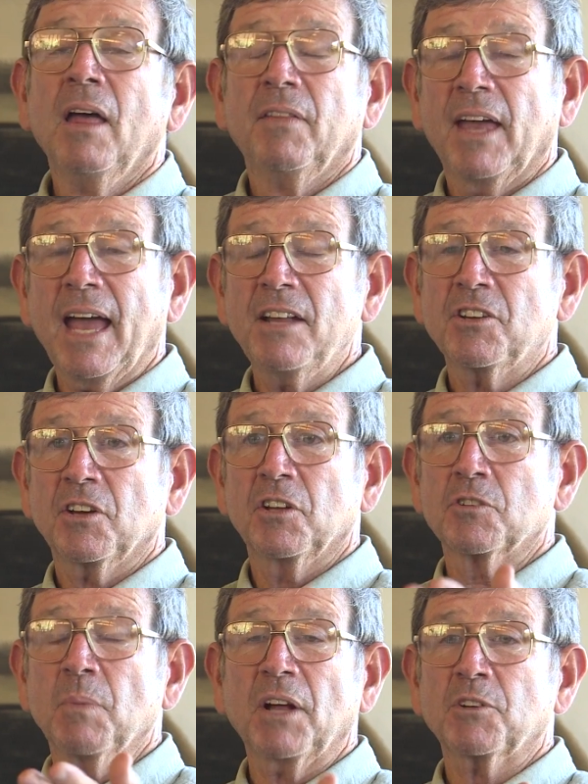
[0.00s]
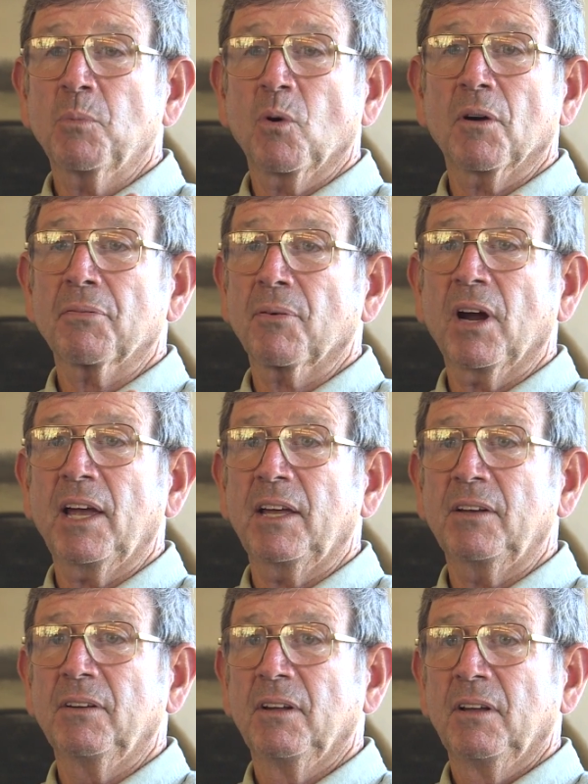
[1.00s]
The agent is much more
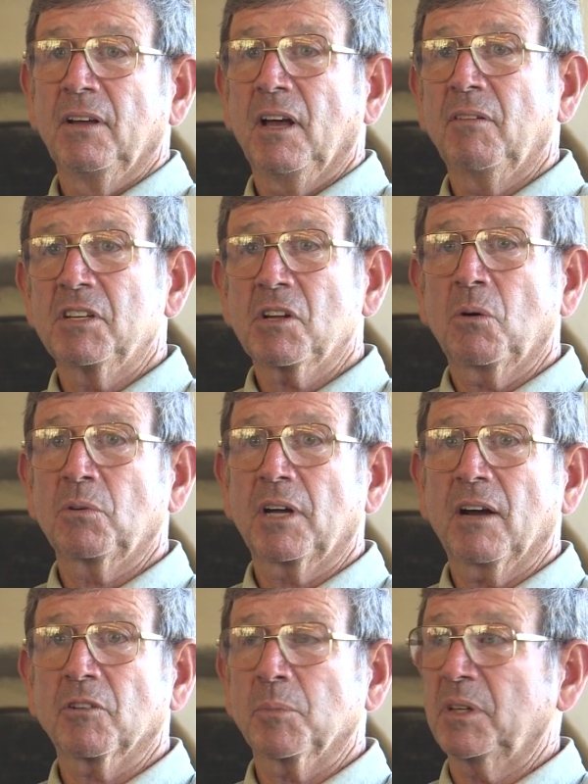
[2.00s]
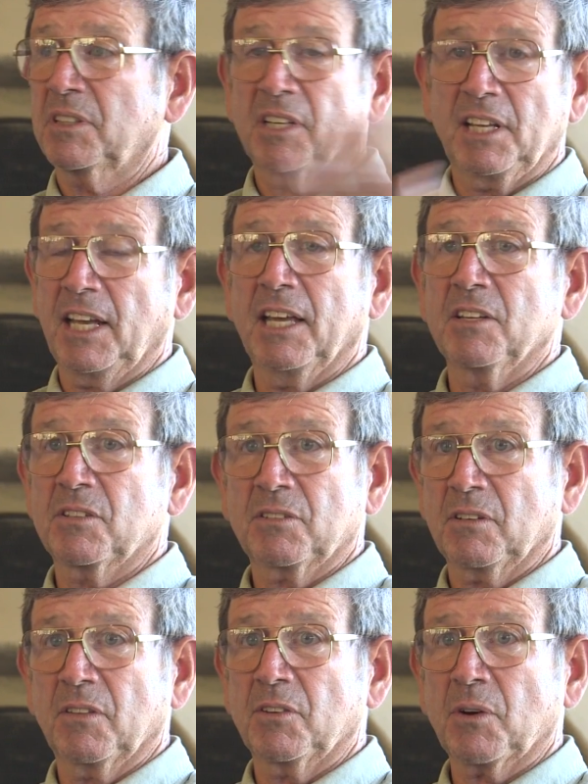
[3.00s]
afraid of his own government than he is
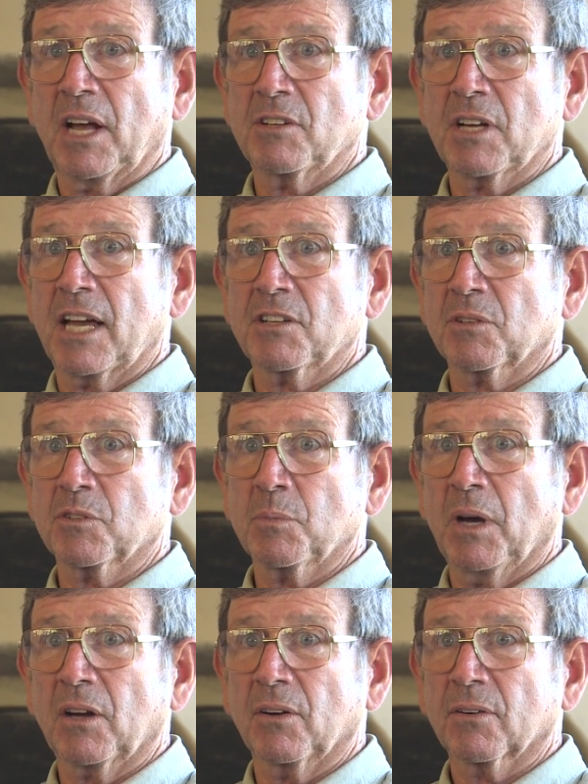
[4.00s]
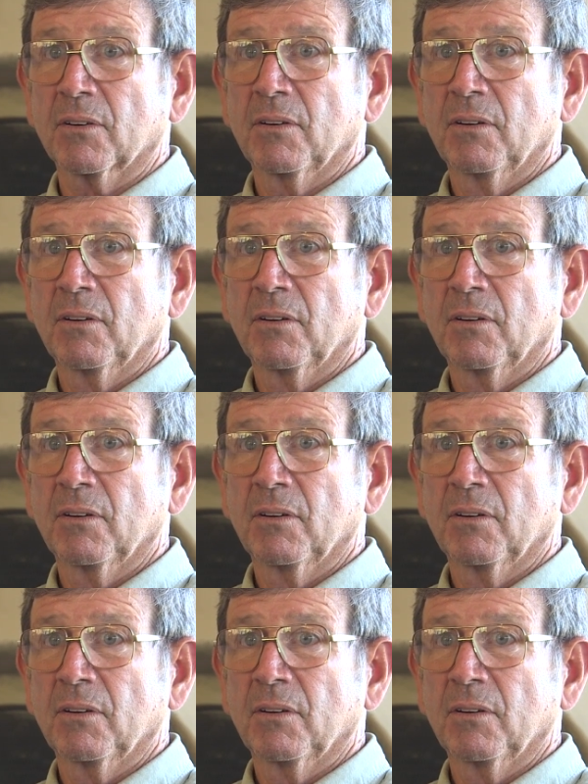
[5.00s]
of the transnational smuggler.